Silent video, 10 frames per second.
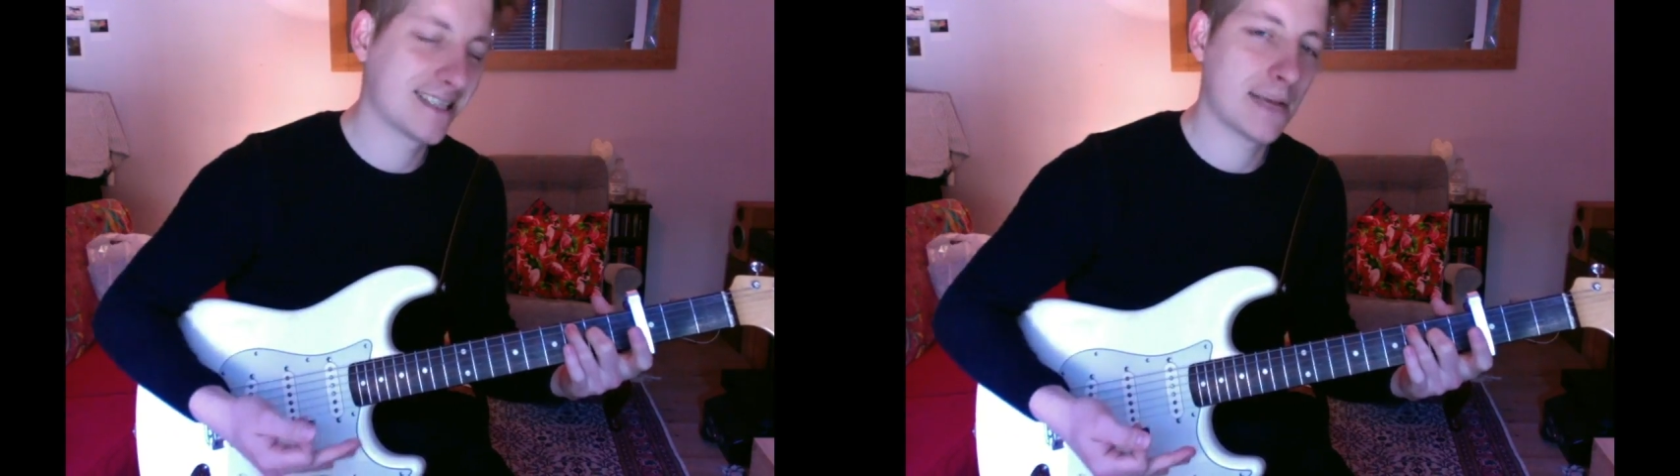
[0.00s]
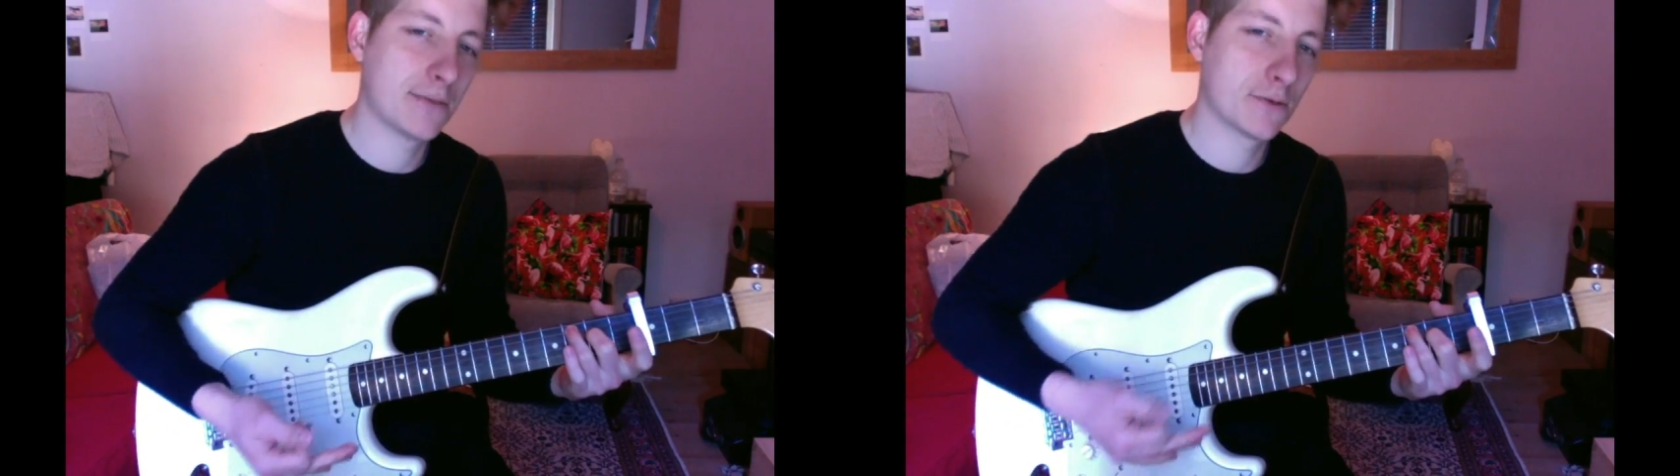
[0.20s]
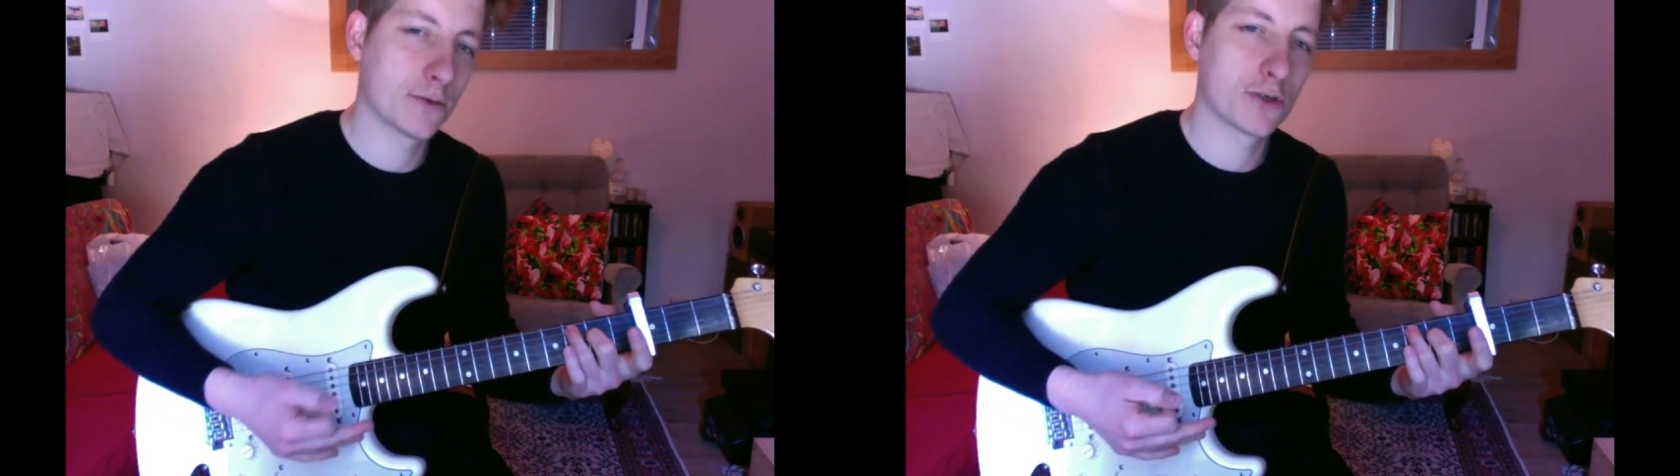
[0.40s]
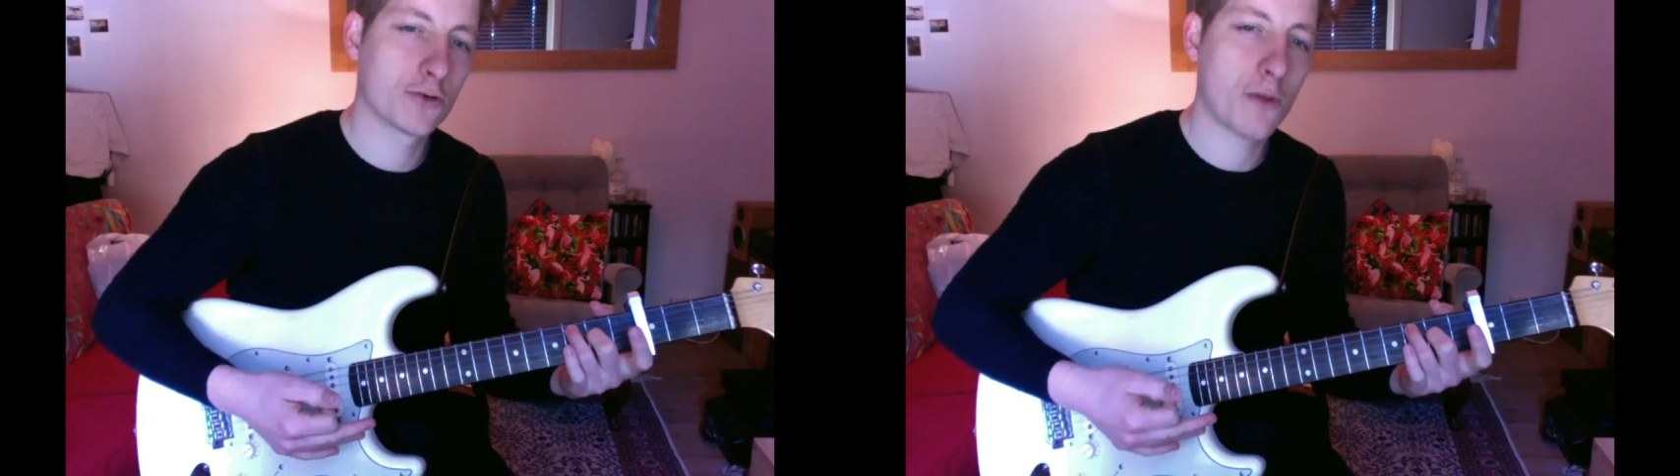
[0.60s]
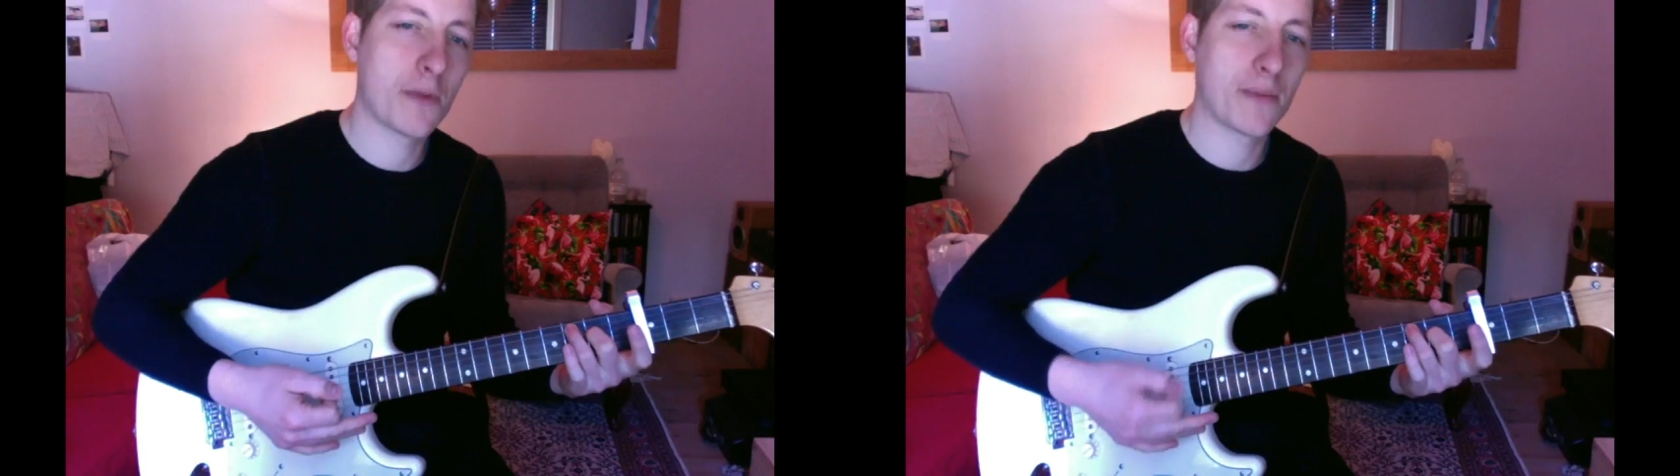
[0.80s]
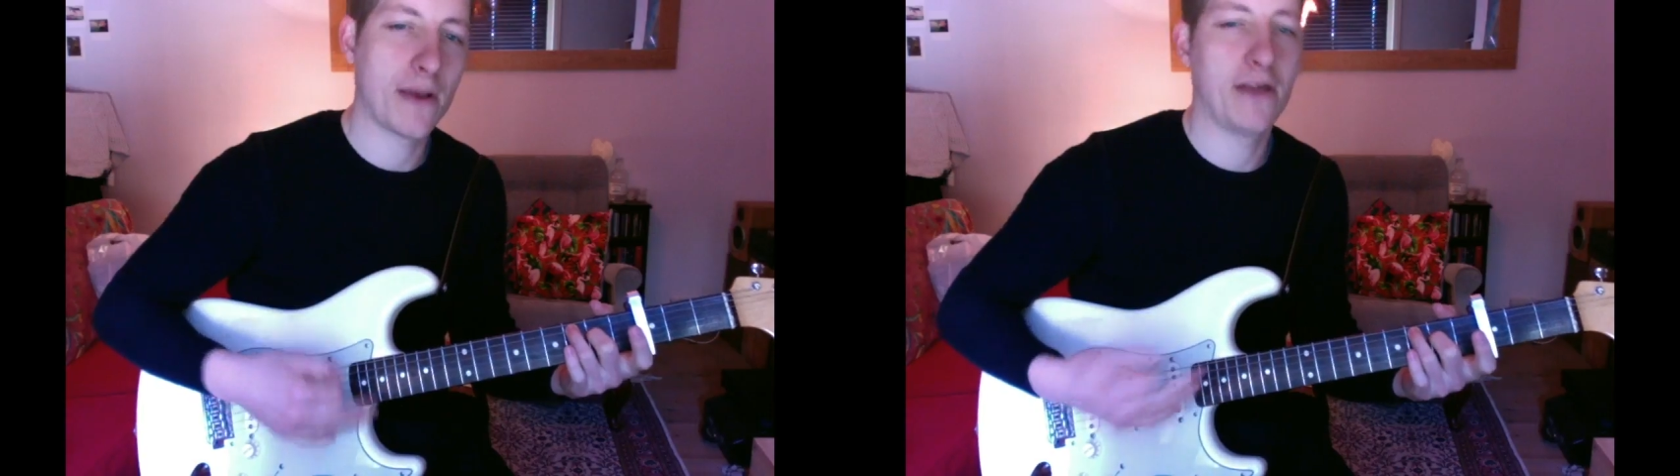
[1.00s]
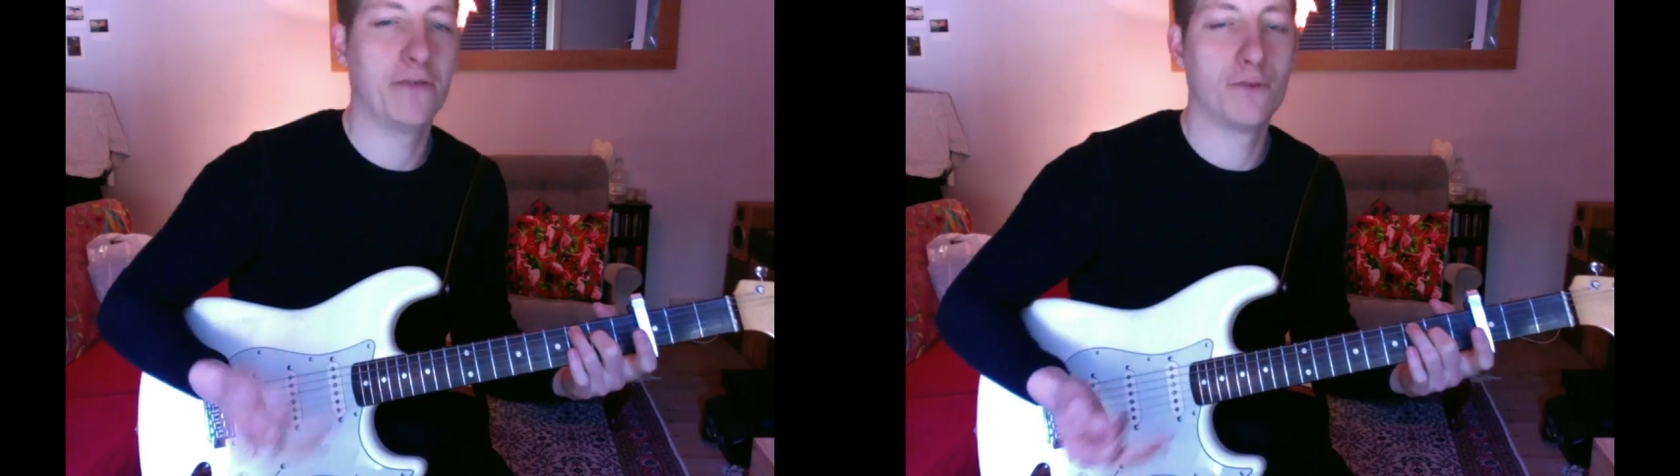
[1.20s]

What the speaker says: same sort of strumming pattern